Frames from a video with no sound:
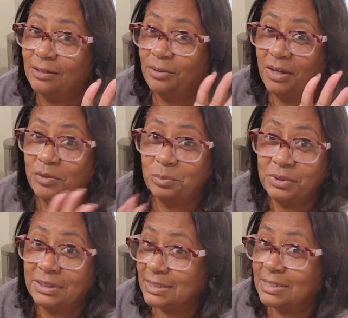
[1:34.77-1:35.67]
I don't have to
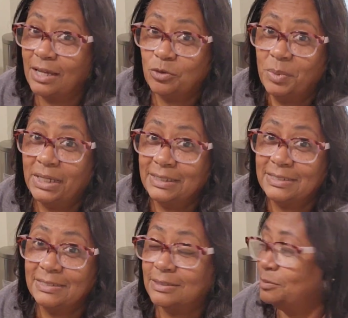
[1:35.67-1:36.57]
put this
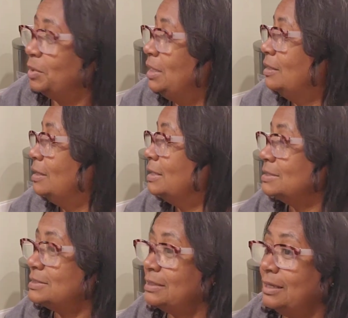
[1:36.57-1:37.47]
hydroponic system
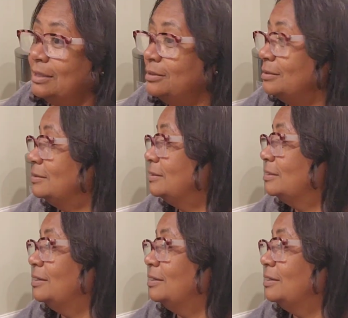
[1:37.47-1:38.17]
together